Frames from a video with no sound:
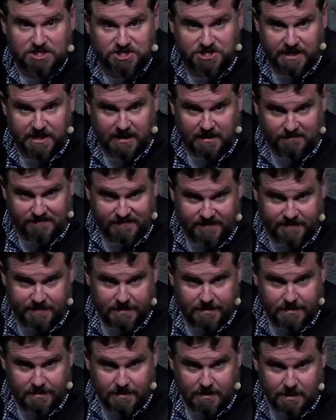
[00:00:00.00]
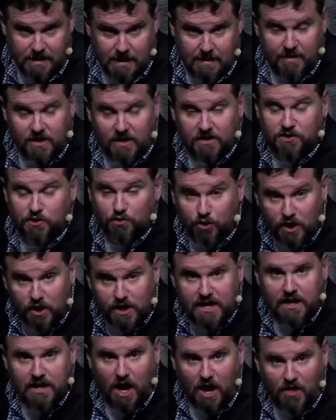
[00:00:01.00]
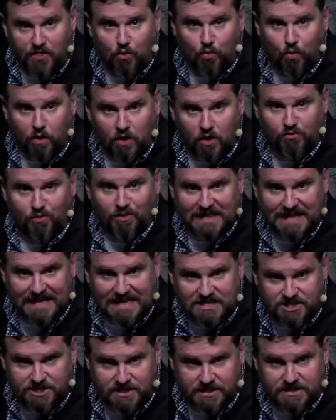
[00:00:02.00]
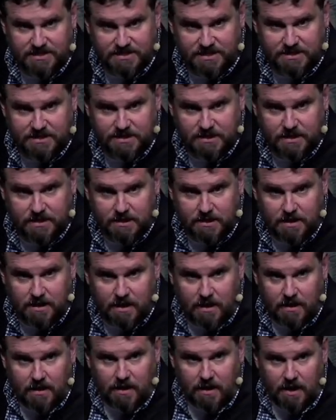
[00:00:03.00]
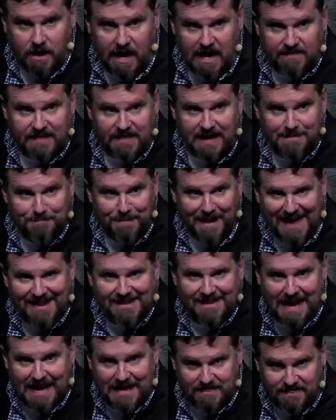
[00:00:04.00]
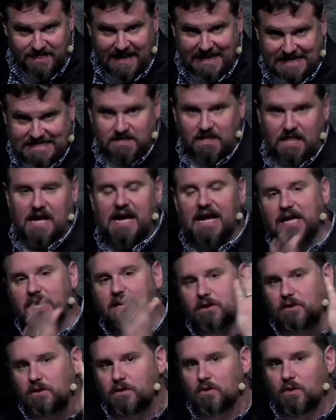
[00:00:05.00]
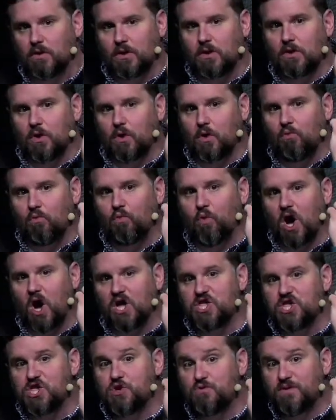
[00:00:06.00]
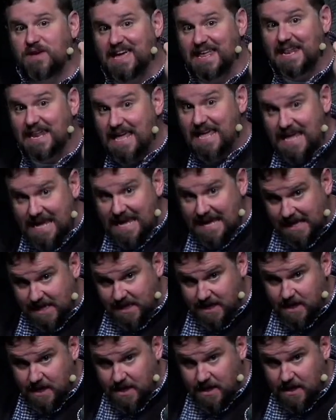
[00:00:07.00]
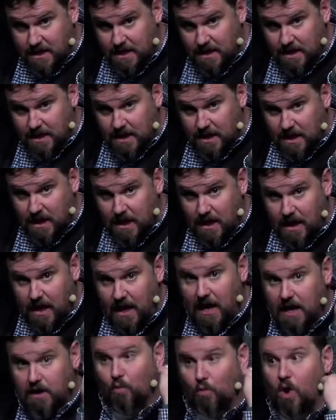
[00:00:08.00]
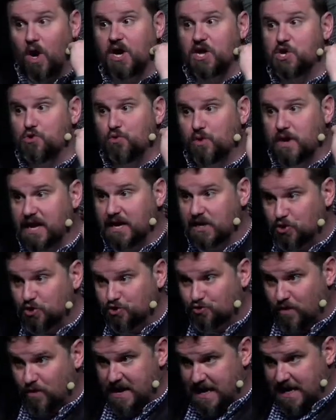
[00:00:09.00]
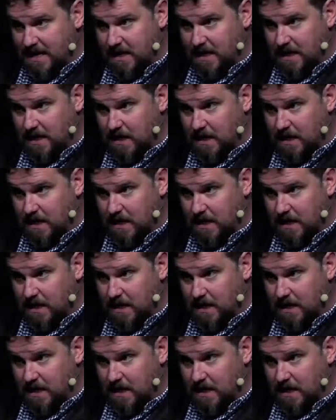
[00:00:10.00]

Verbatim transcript: shift because you look at other world religions and they mandate things like what you can eat and what you can drink,